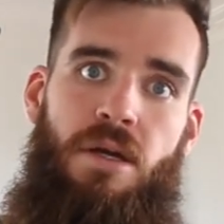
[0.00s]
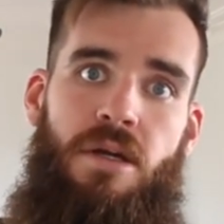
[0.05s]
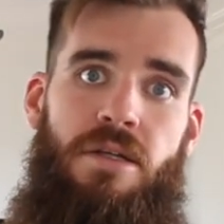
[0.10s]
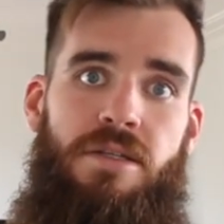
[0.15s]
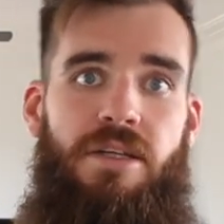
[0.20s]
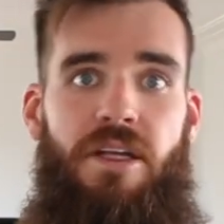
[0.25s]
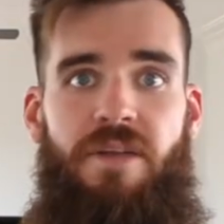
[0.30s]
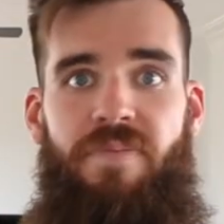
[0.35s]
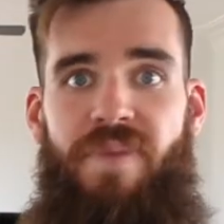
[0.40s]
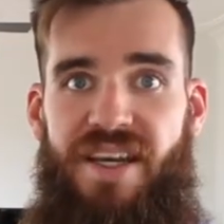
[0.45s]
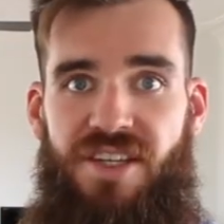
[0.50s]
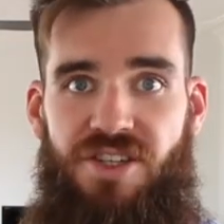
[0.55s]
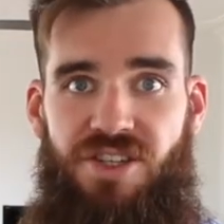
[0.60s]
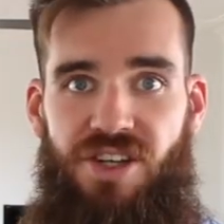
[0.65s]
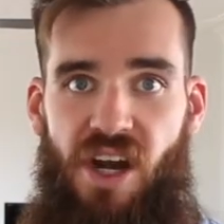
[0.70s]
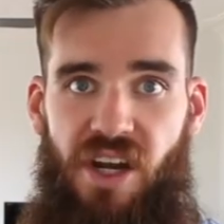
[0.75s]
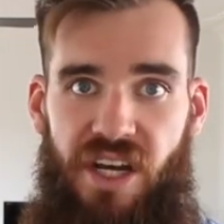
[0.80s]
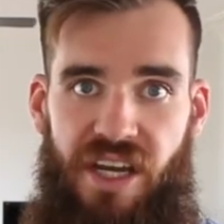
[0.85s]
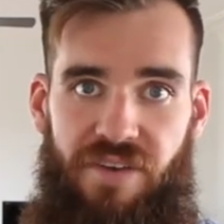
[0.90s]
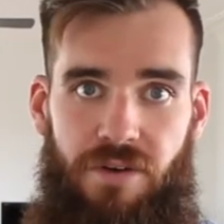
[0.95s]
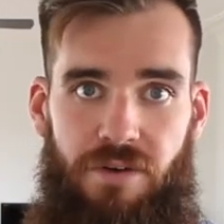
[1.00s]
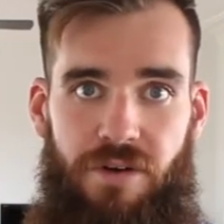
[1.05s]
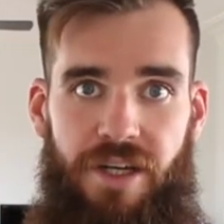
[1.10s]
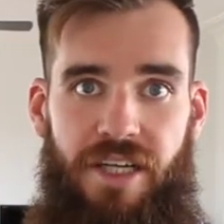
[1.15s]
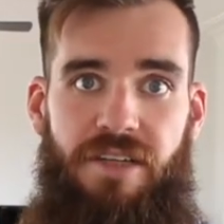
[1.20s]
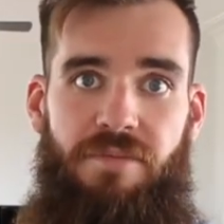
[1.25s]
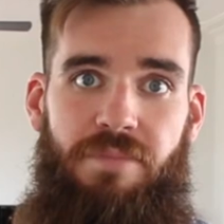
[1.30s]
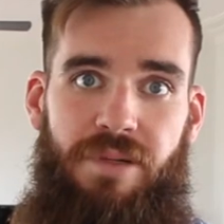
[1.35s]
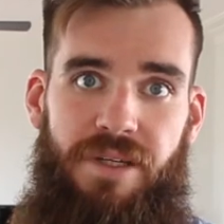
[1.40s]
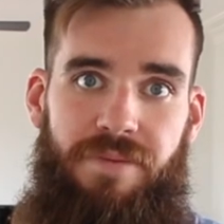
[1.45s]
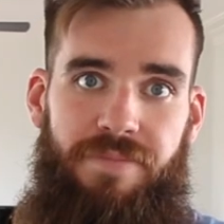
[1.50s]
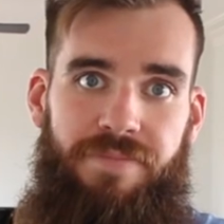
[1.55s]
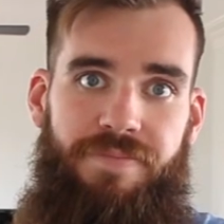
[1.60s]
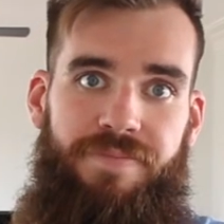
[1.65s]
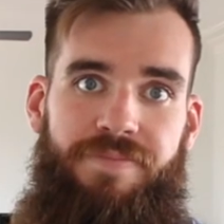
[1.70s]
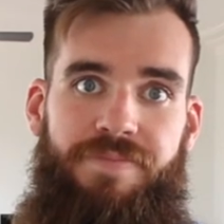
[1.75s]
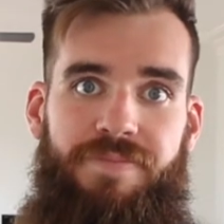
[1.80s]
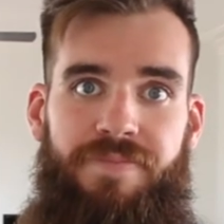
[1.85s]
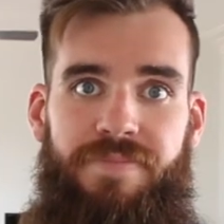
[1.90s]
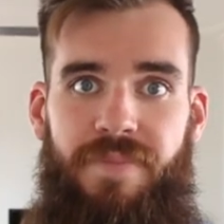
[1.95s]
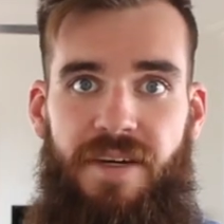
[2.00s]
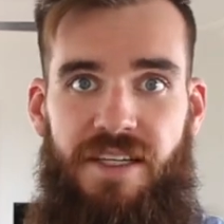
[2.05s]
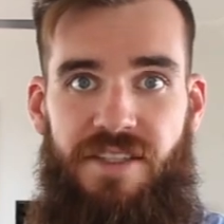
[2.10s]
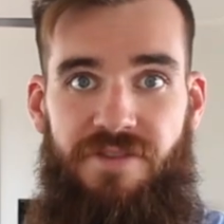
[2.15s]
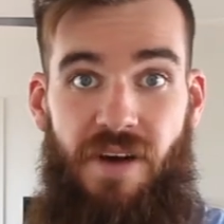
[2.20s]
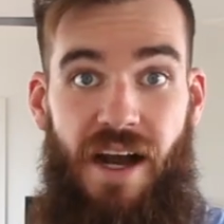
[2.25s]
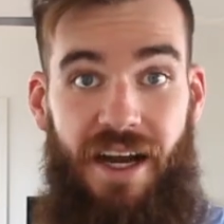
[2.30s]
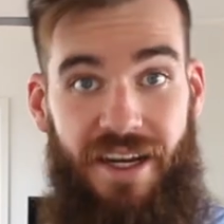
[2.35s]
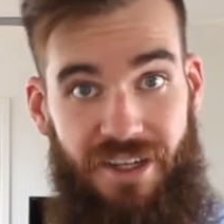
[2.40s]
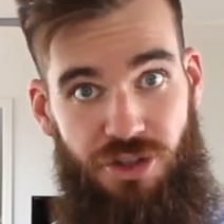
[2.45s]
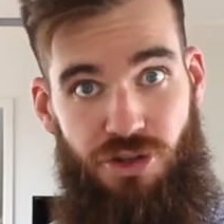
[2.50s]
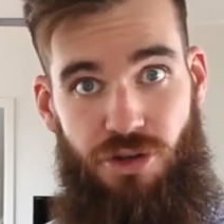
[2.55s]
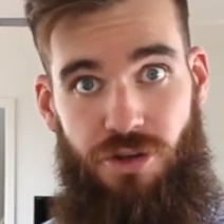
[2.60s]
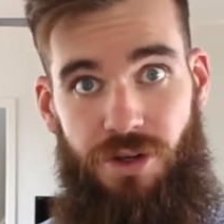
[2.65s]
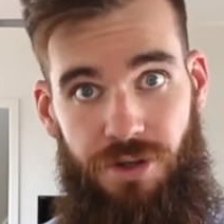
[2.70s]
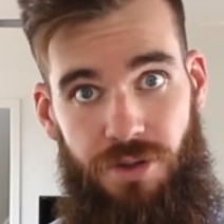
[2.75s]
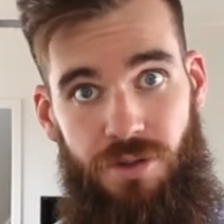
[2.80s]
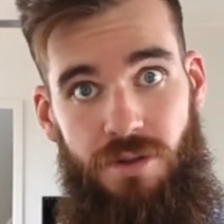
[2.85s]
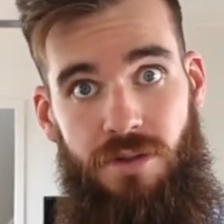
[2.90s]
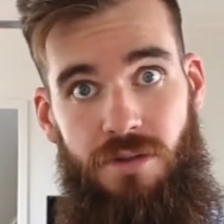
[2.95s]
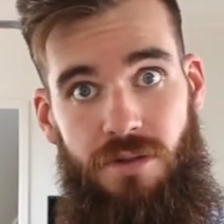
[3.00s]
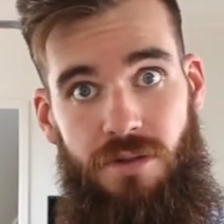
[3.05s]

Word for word: It's not the best joke ever written, but it's fucking true.